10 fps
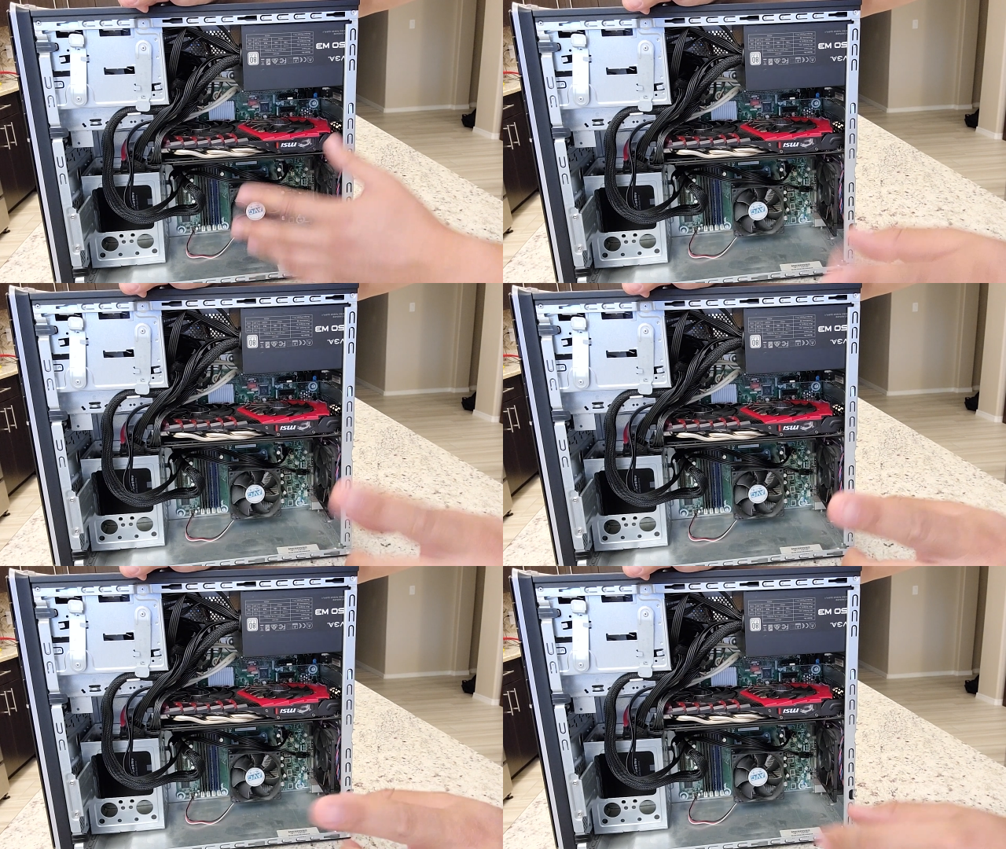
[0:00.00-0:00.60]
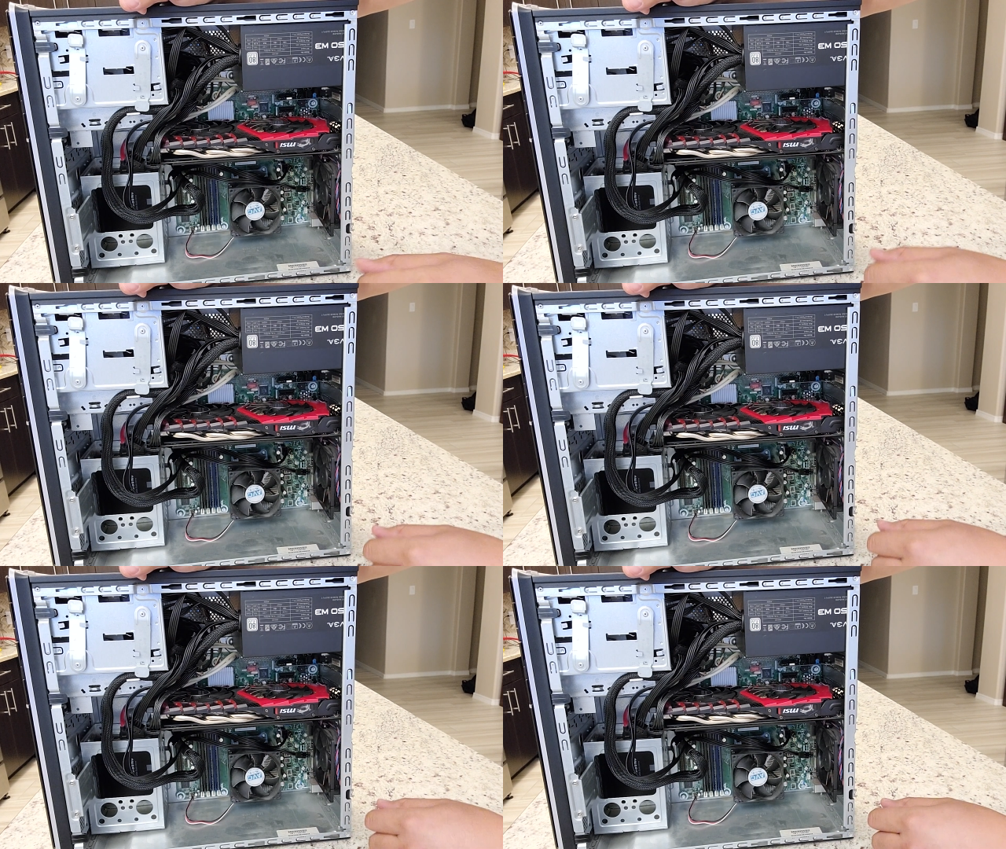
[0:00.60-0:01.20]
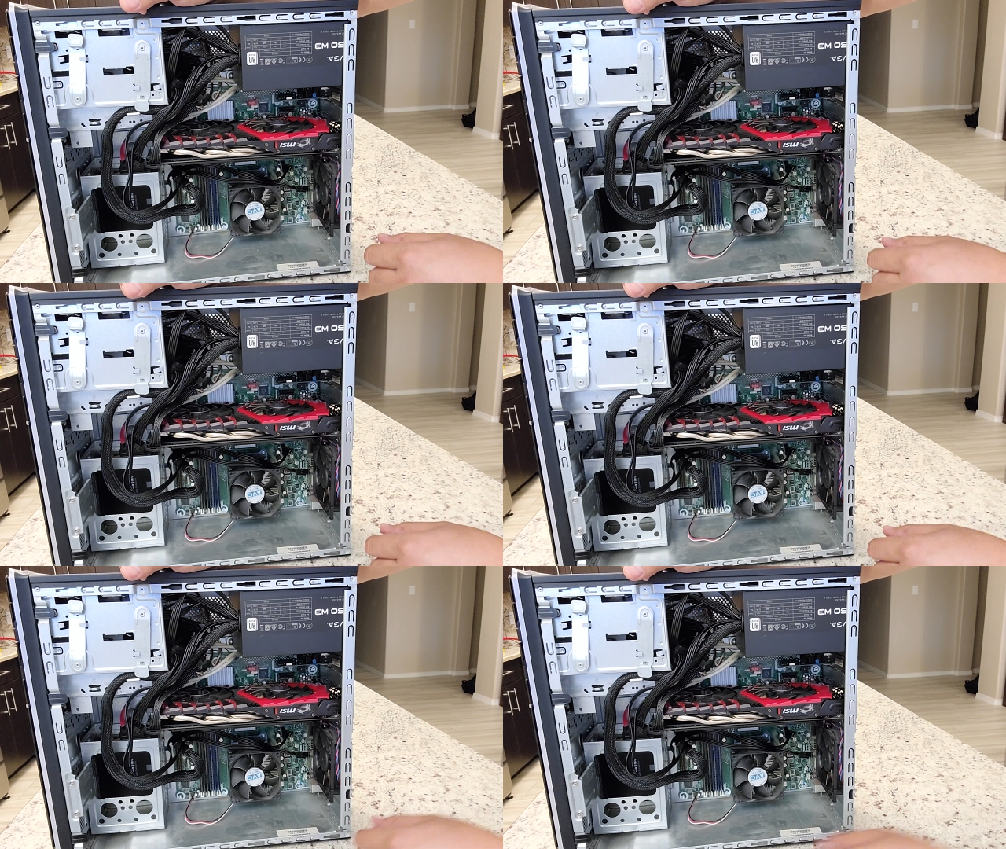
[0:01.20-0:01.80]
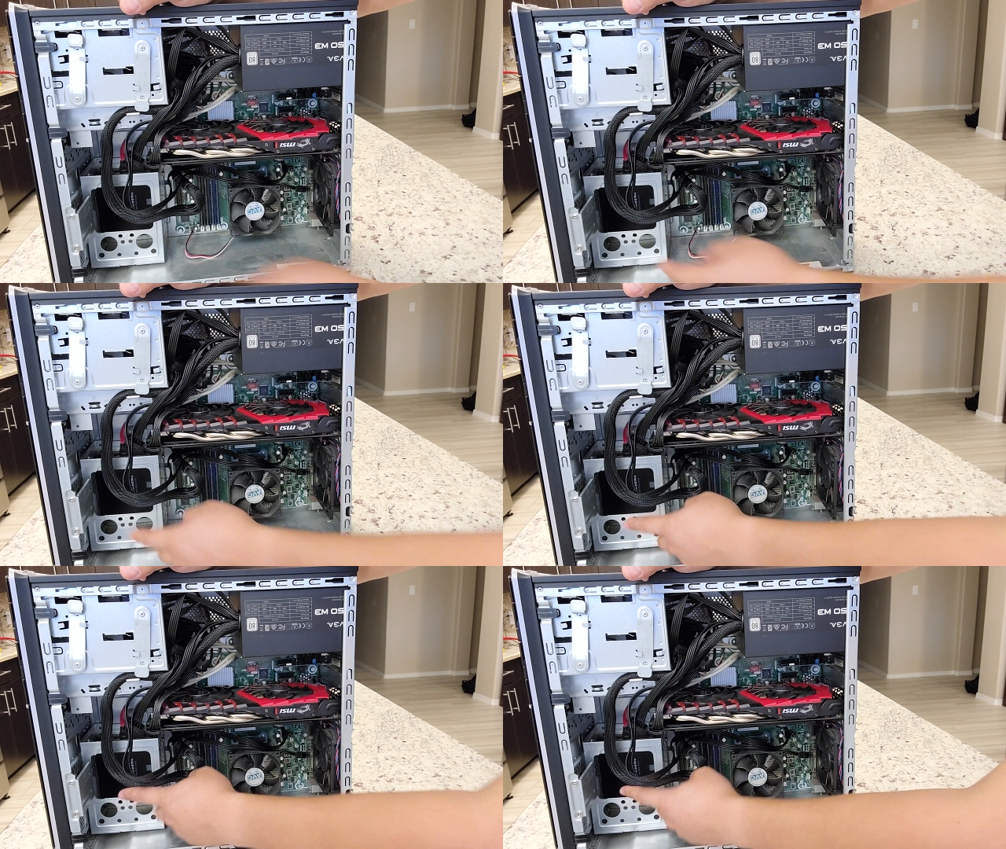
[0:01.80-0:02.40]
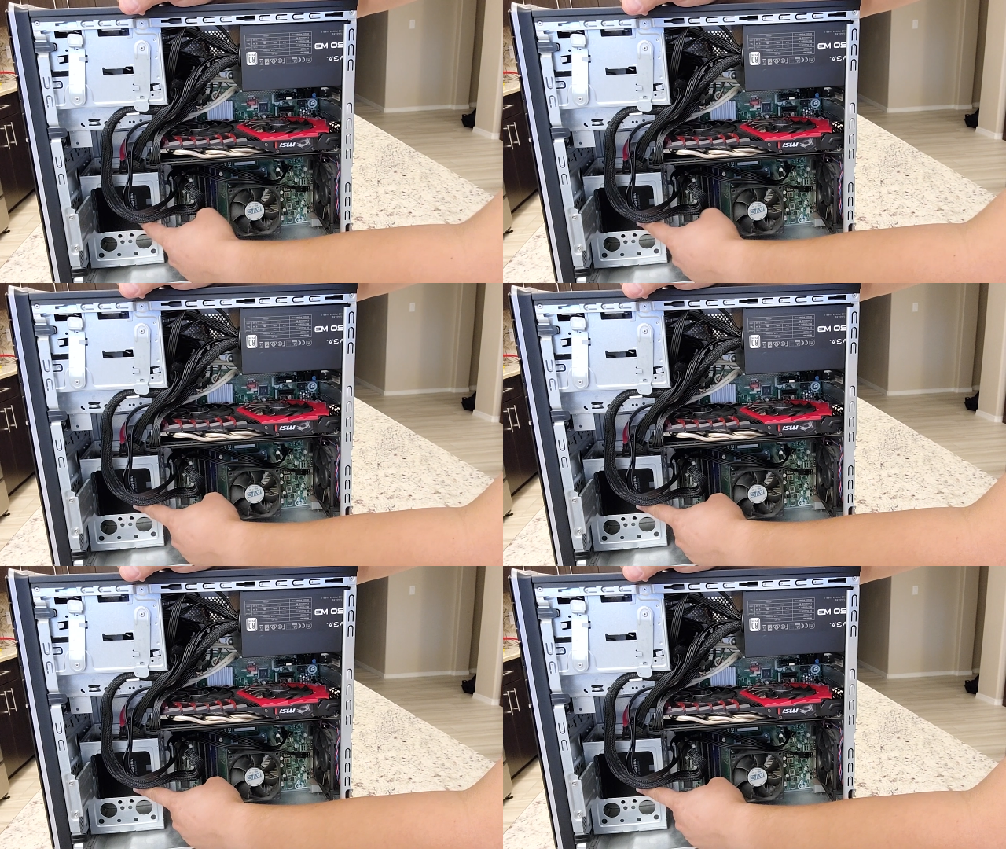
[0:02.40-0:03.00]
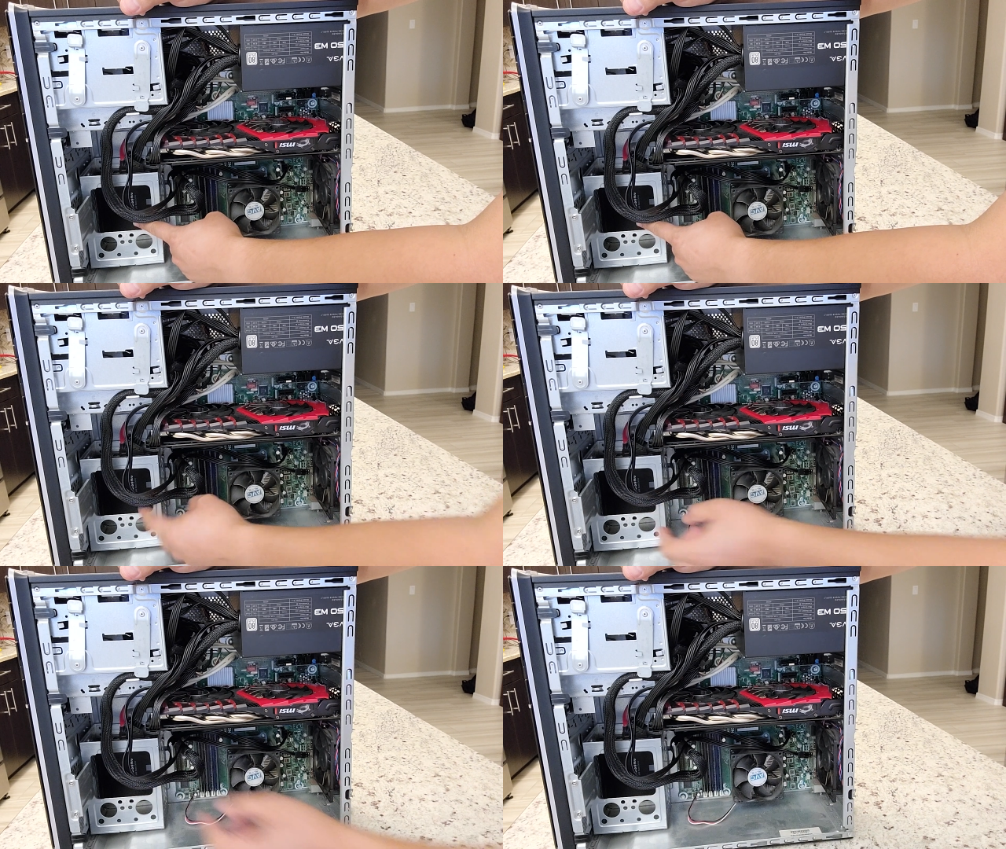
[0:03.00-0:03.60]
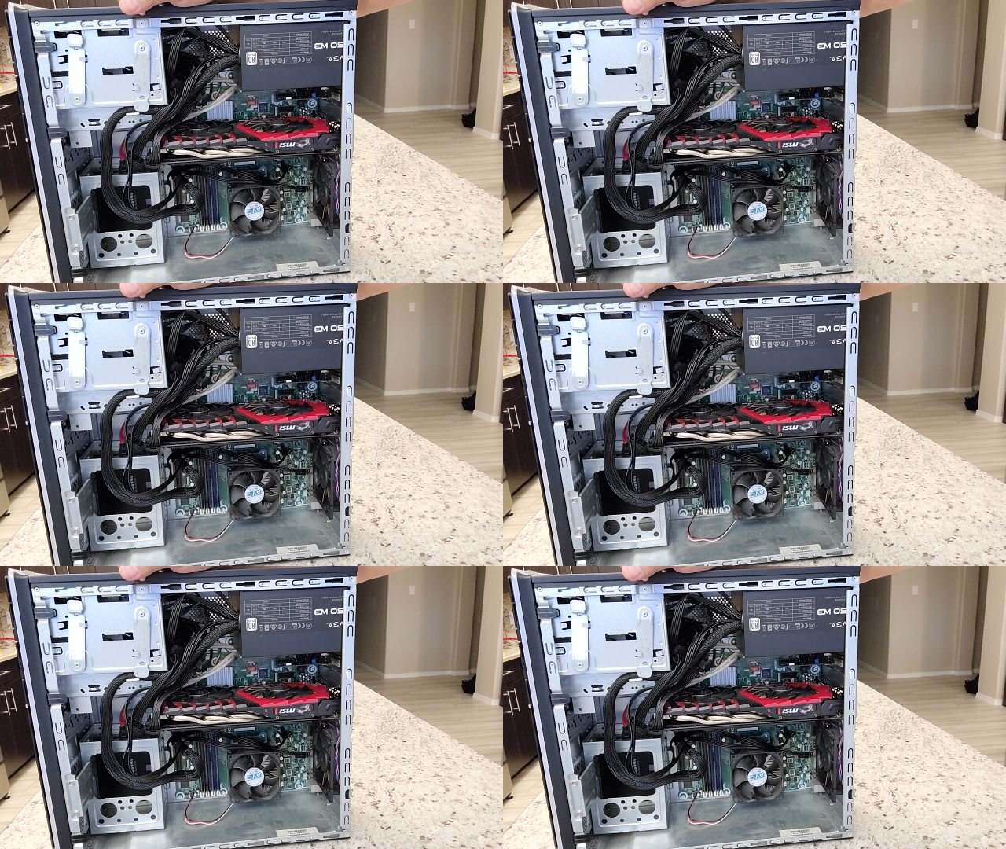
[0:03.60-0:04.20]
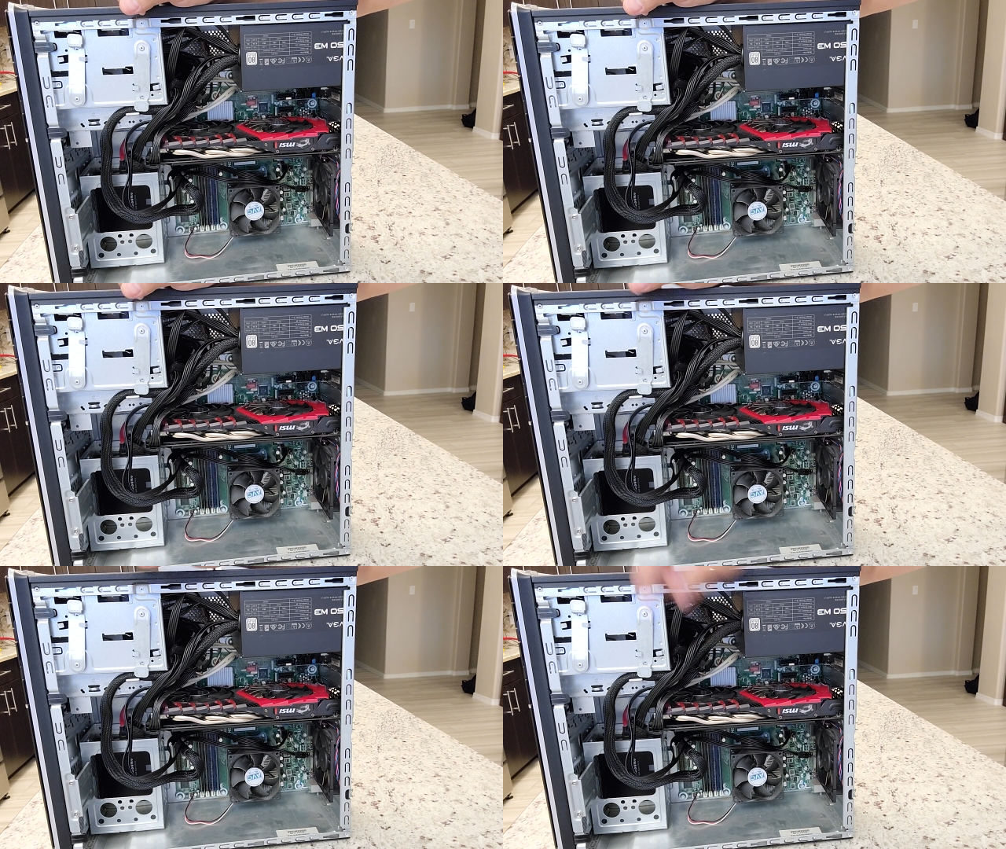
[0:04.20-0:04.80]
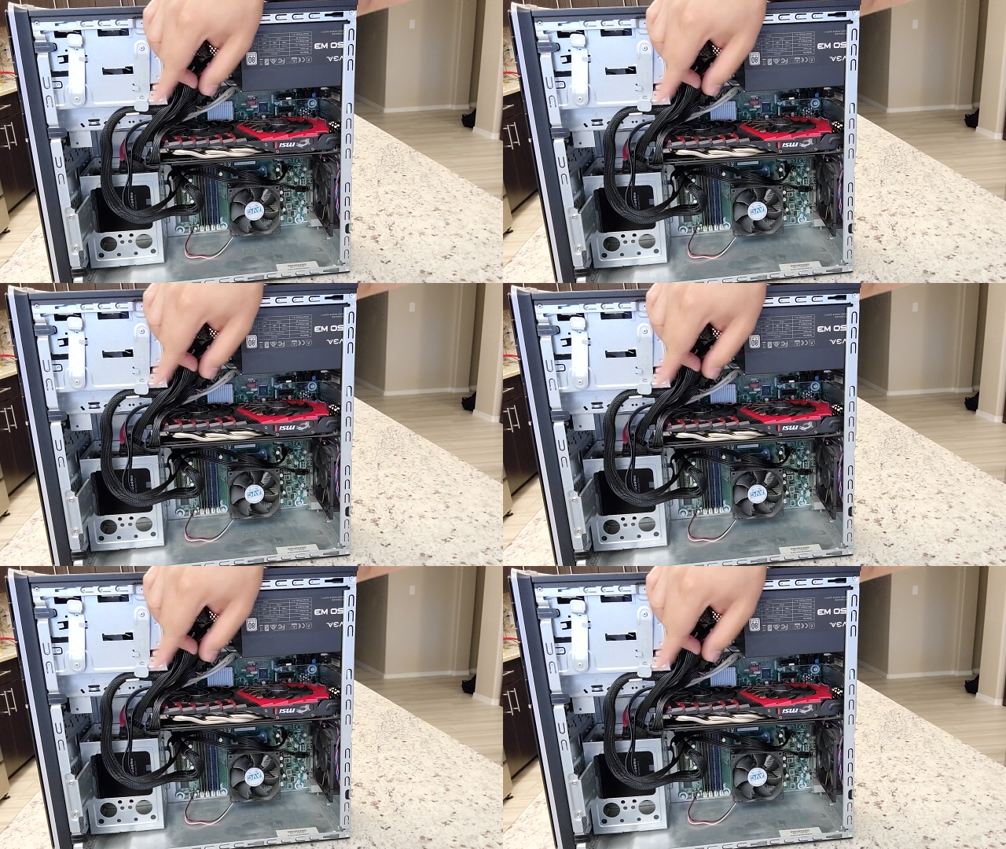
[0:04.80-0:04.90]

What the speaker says: (no speaker visible)